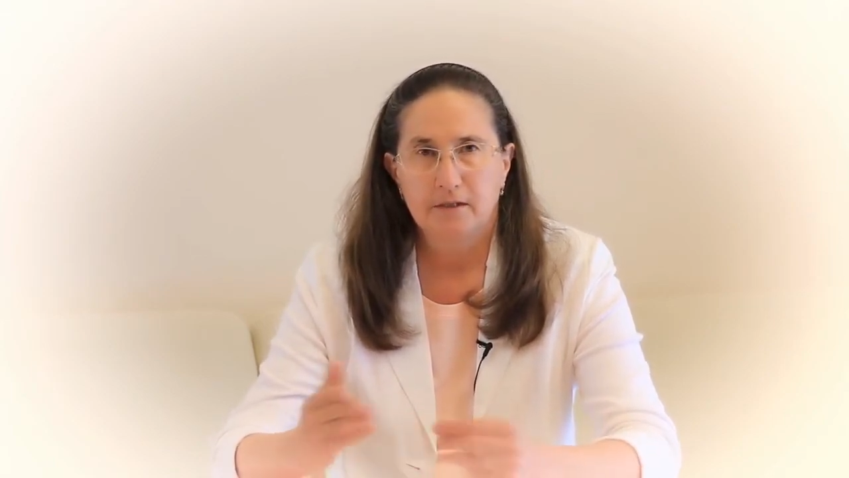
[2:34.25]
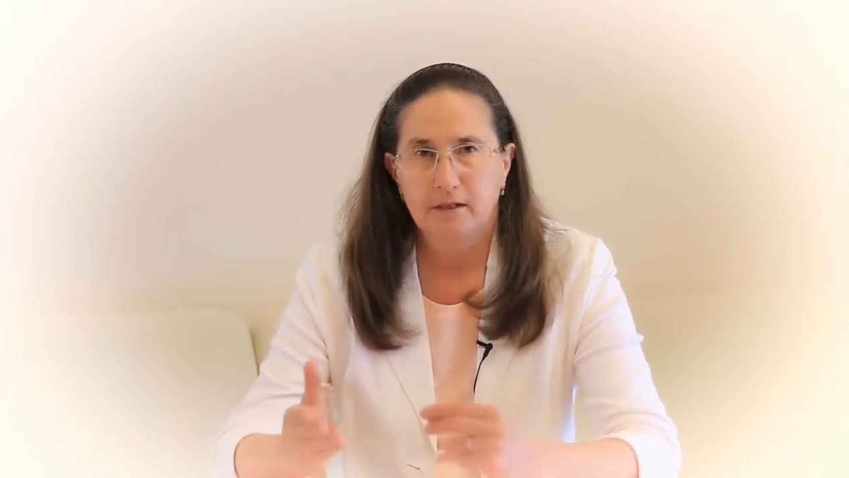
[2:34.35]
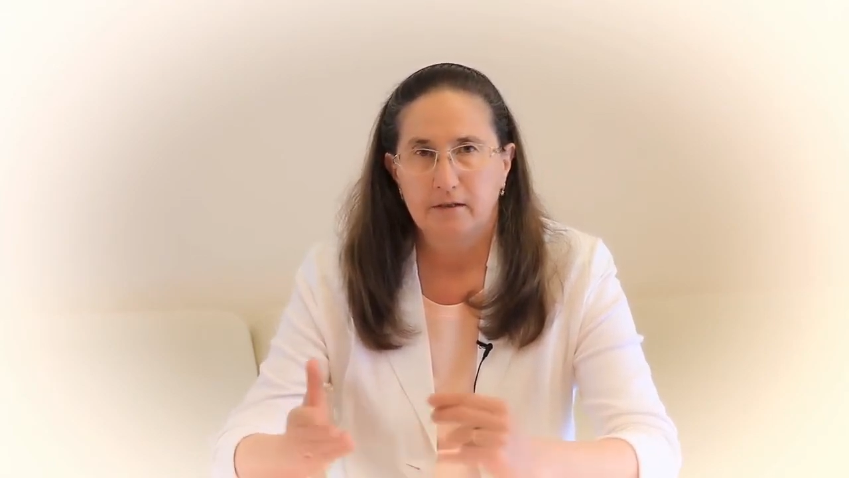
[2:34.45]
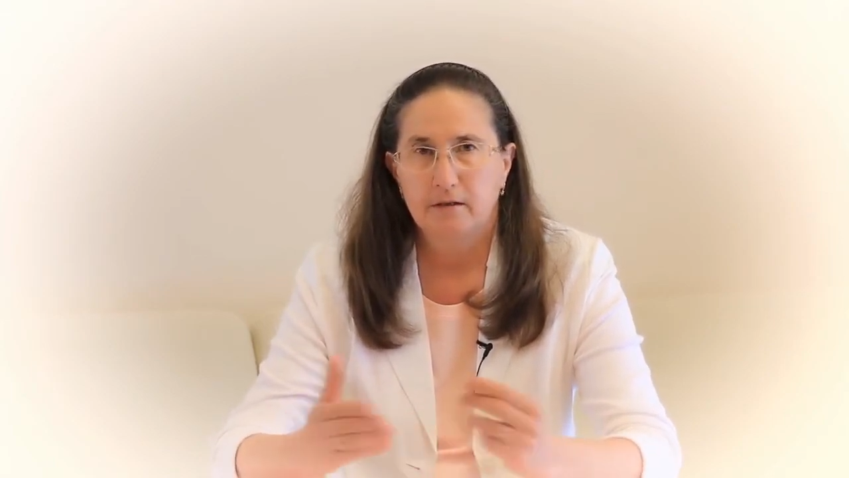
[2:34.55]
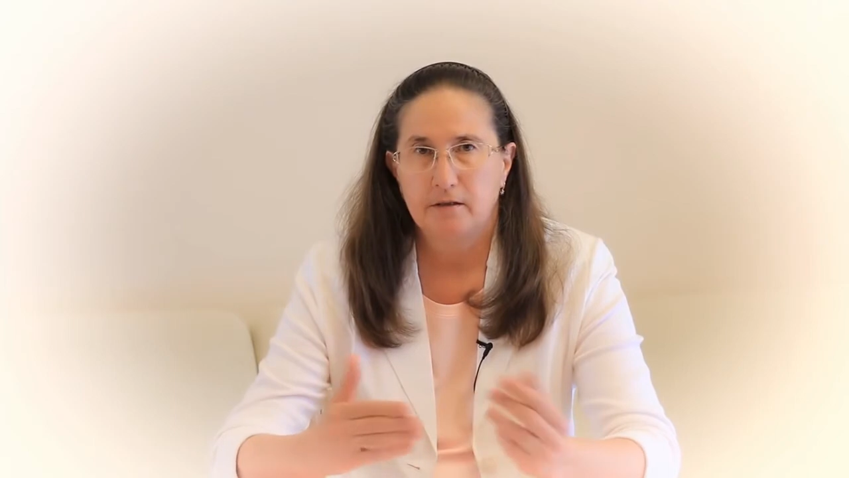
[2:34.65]

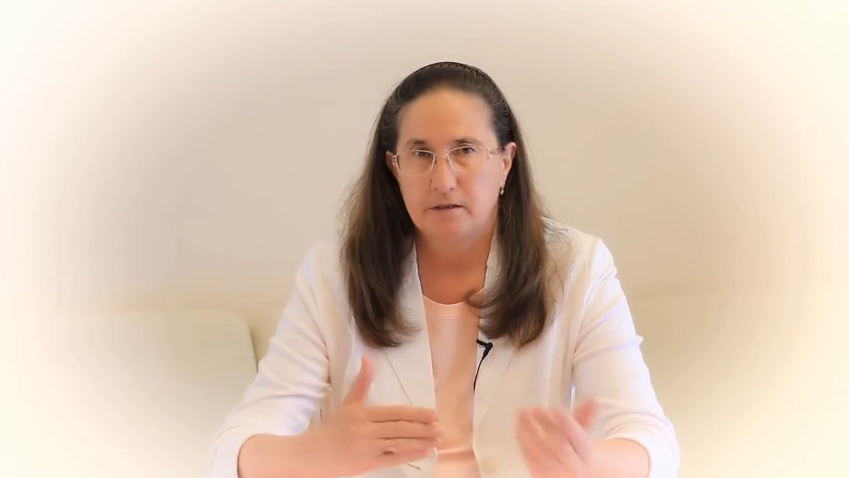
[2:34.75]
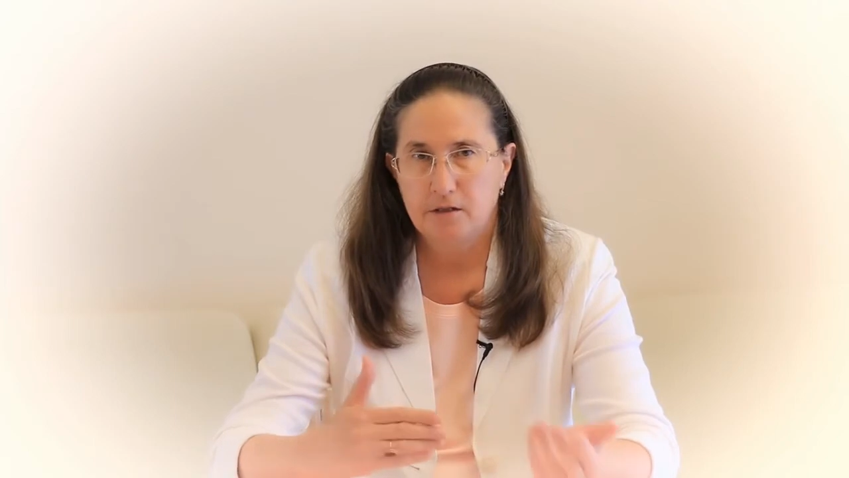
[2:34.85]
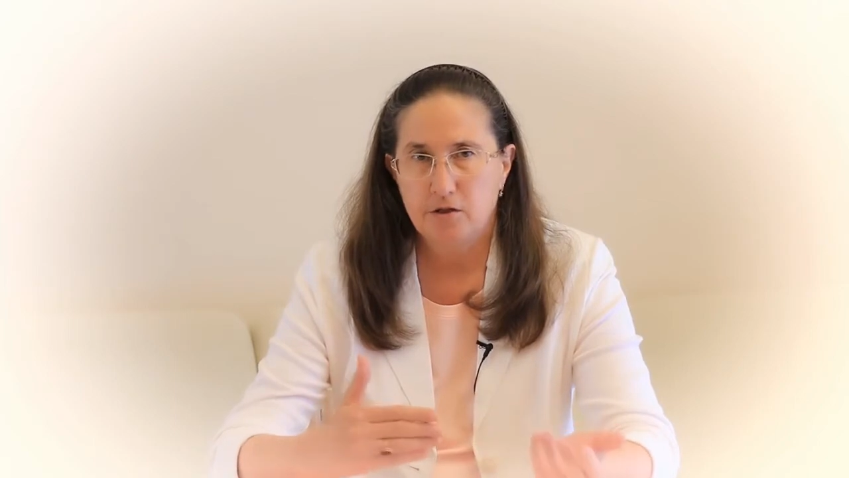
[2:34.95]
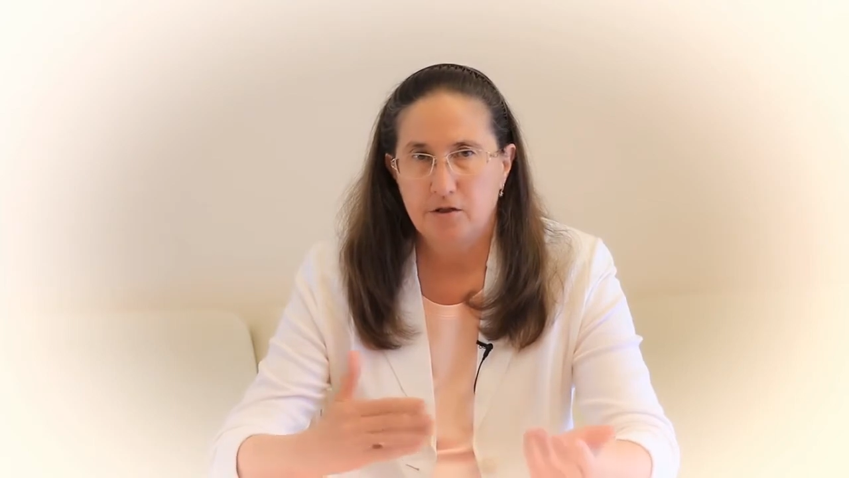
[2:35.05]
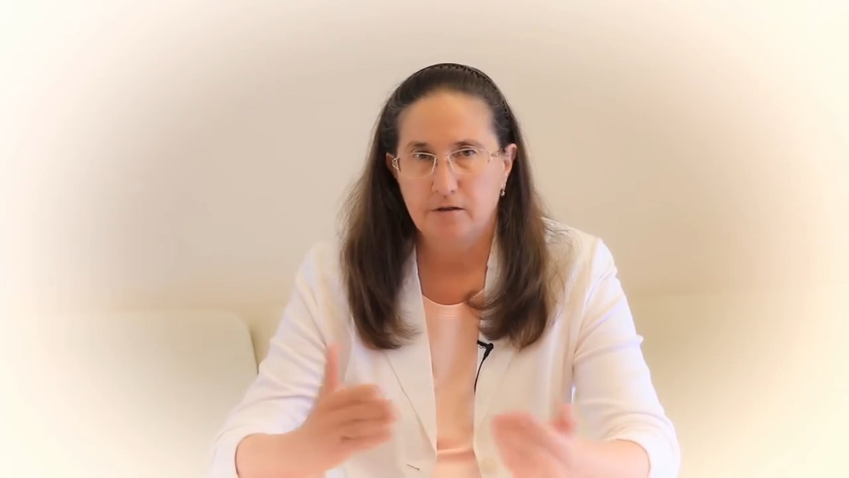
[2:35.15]
make
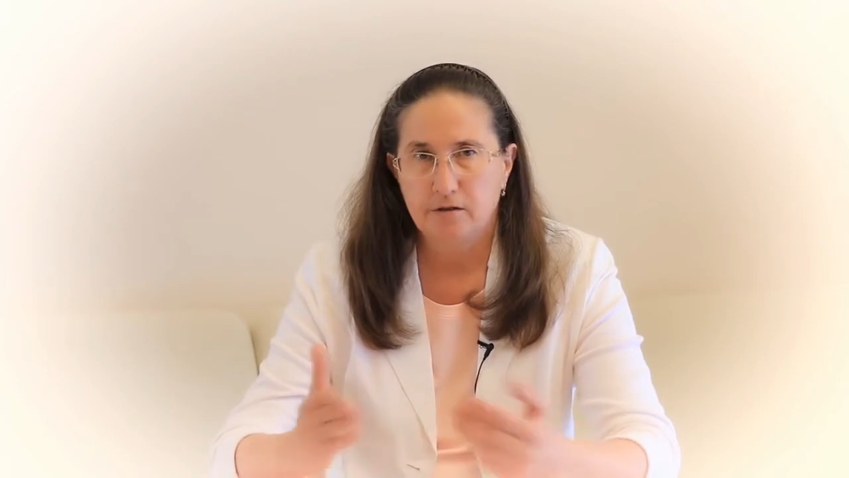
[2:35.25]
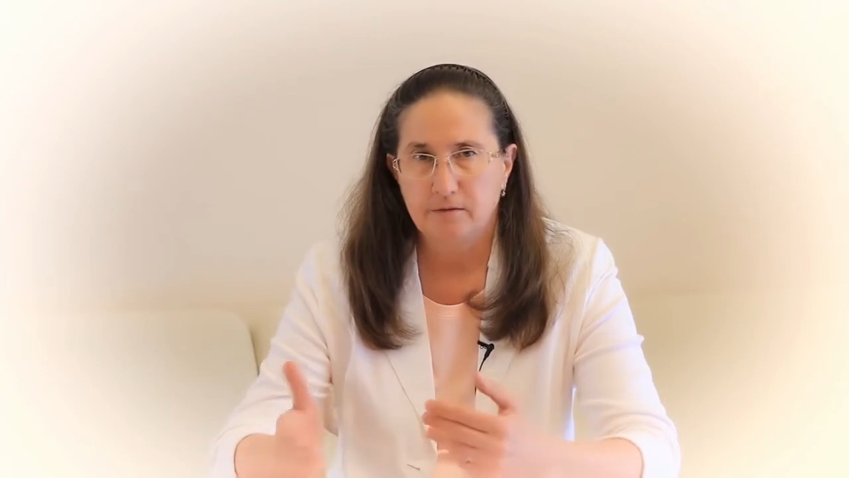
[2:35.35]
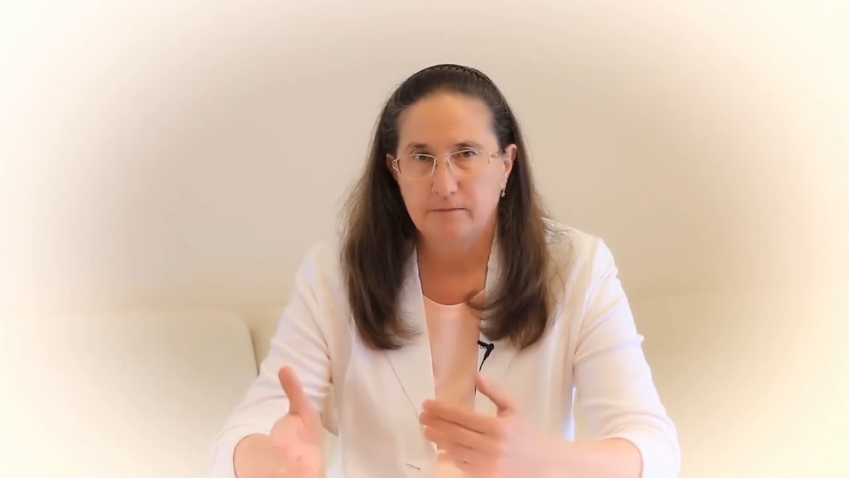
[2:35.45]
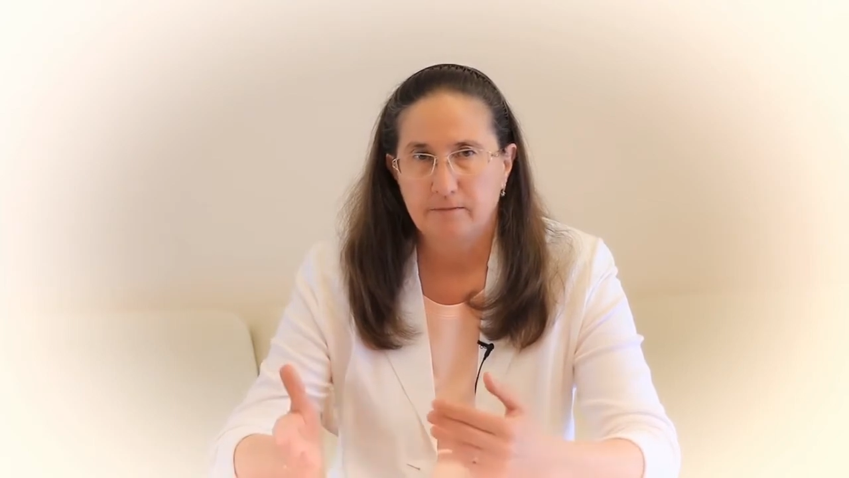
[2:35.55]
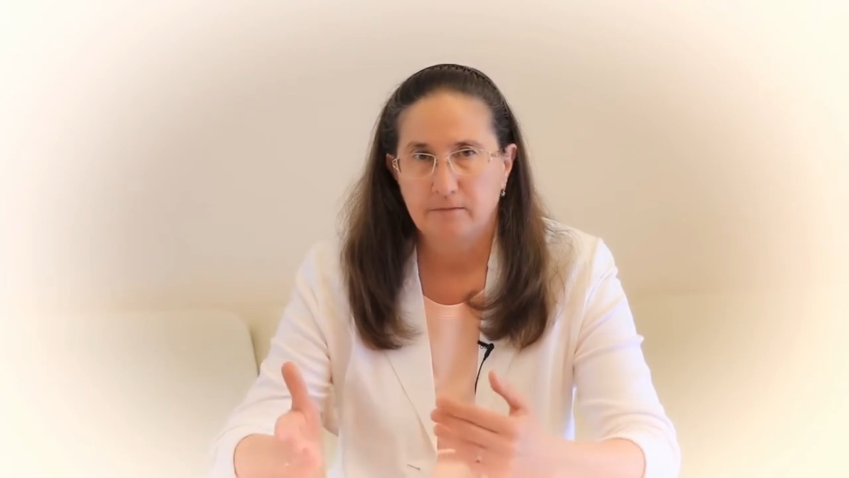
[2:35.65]

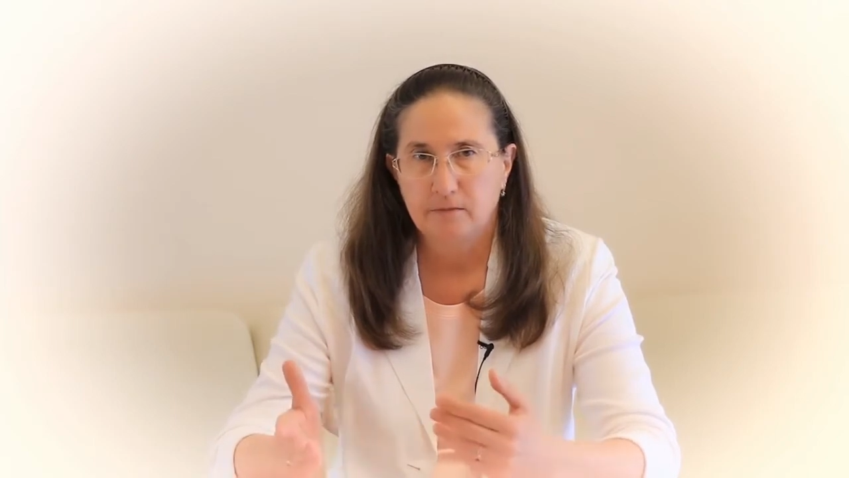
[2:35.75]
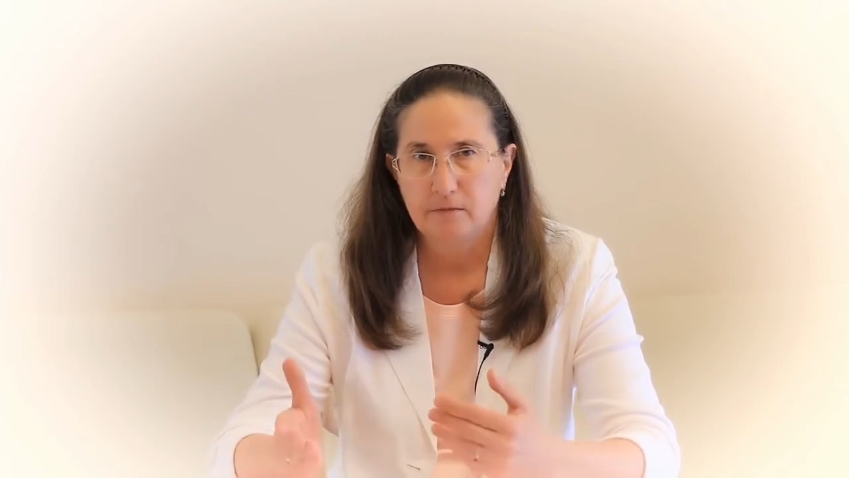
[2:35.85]
distinctions